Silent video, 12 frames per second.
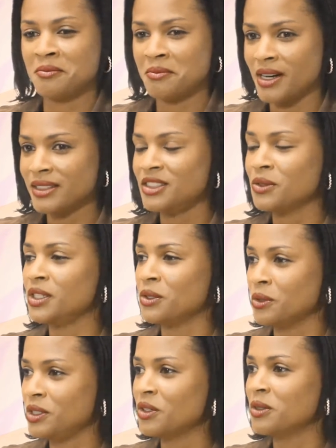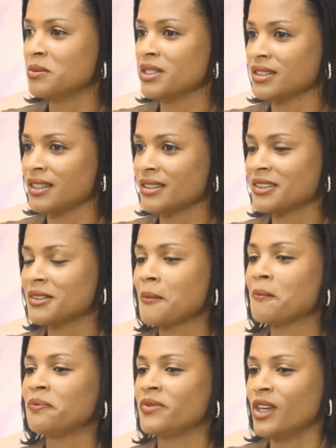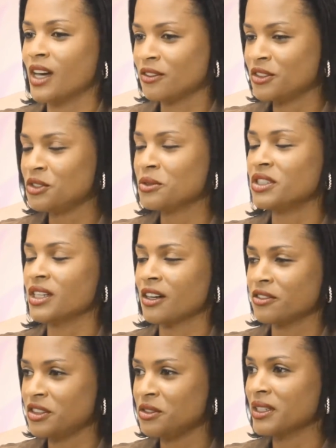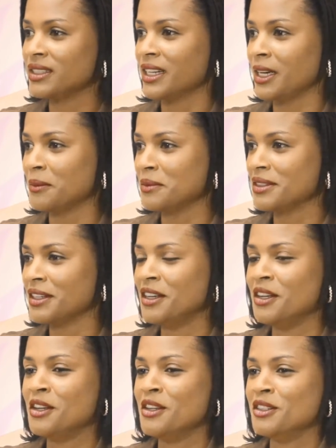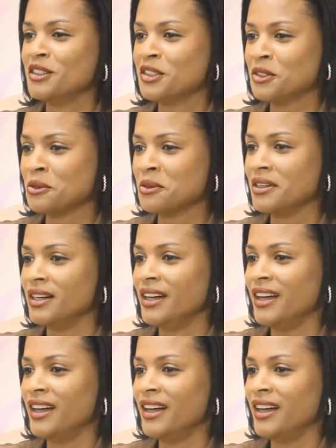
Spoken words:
But when you own your own business, you have to do what you have to do at times. So